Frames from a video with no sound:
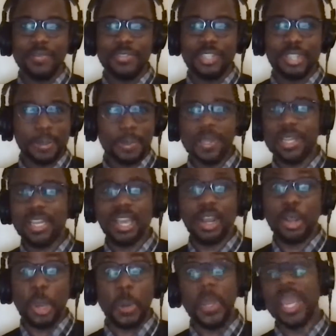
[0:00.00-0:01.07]
typically are
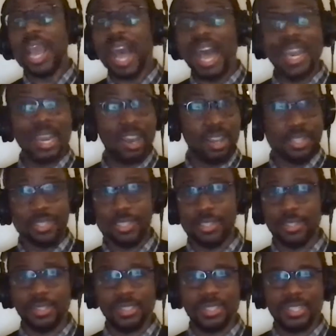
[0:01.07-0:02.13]
going
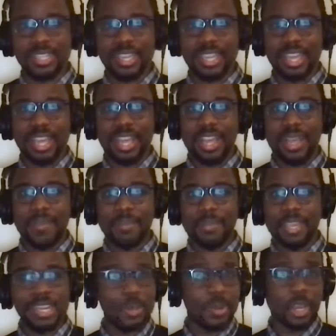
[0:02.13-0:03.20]
unanswered um,
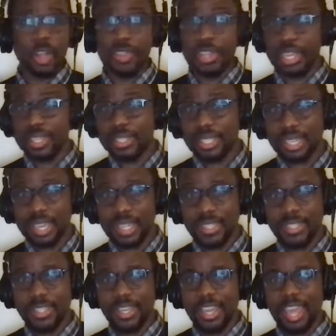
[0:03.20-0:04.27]
anywhere on the
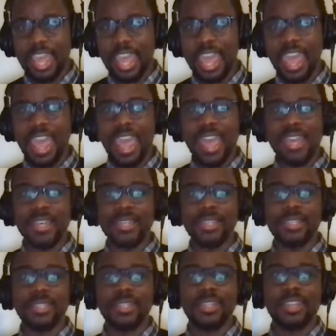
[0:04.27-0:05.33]
internet,
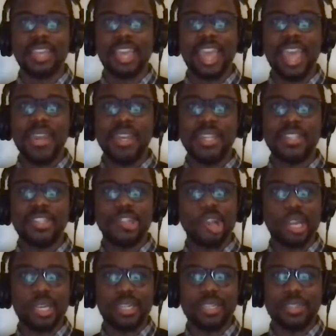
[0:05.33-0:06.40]
and and it's
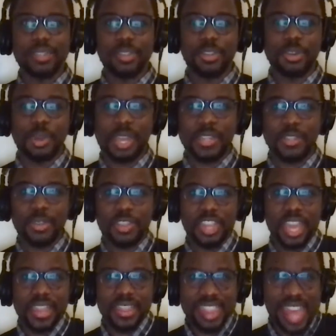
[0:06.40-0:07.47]
not you know and so
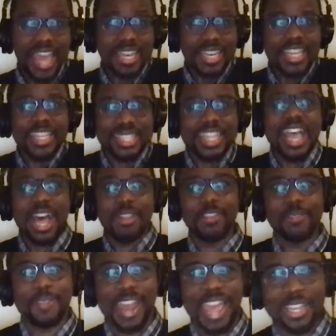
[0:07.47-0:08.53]
the that is now the
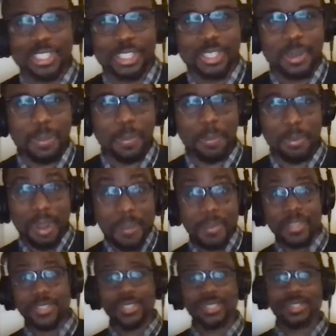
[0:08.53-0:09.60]
flagship
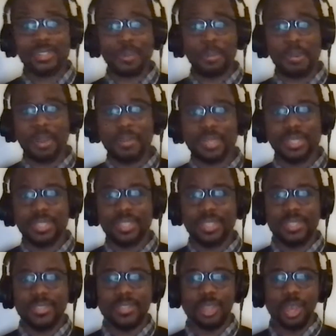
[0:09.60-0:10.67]
premise the premise
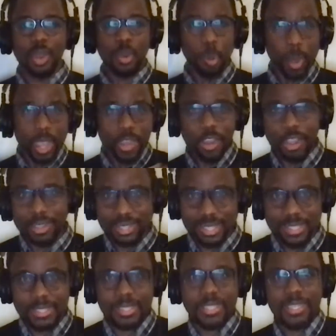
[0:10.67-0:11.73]
is we're going to
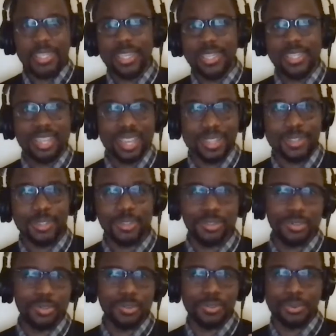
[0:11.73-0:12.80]
seed
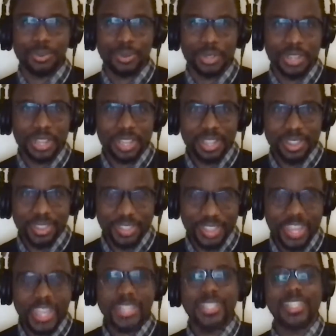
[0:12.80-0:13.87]
into
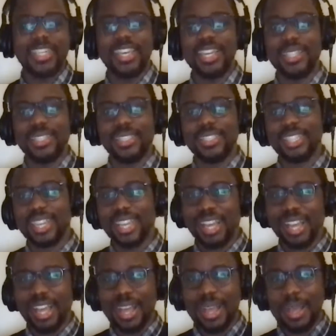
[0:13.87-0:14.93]
the internet
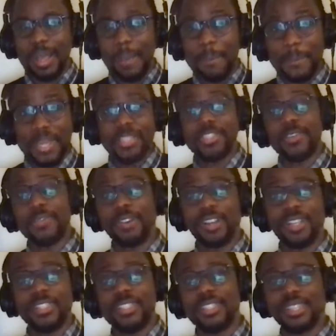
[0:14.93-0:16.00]
a bunch of
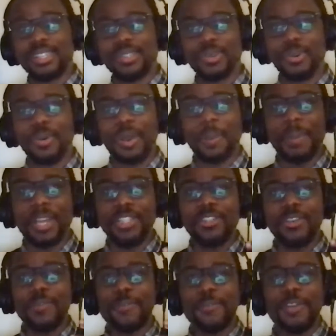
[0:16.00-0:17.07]
answers or a bunch
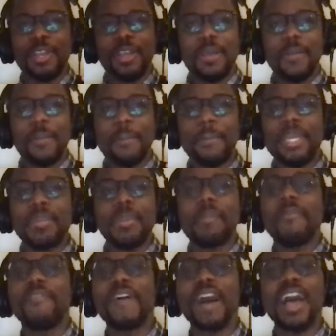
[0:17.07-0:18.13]
of
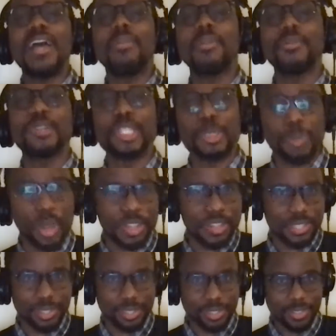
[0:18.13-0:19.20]
minimum viable
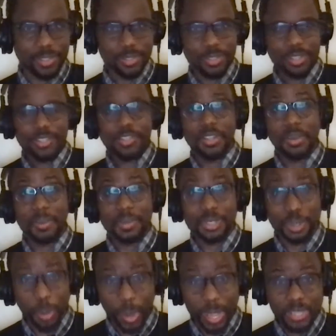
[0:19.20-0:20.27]
responses to,
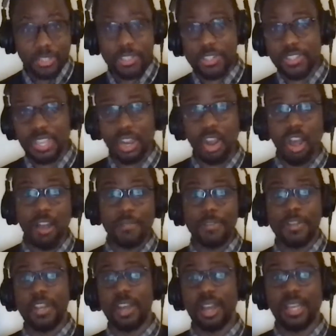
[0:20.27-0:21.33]
to questions that are
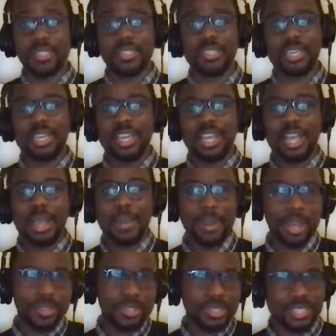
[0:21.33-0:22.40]
often asked
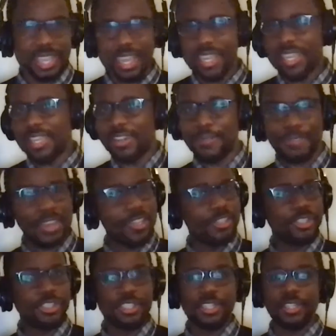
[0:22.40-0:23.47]
about tech
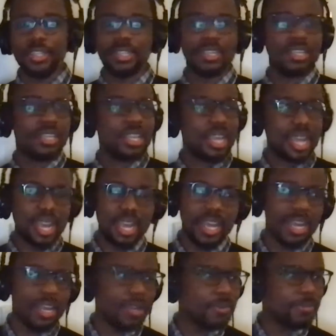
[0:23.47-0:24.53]
innovation
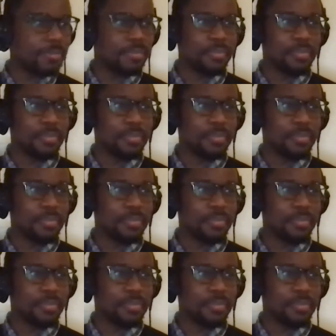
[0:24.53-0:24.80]
um,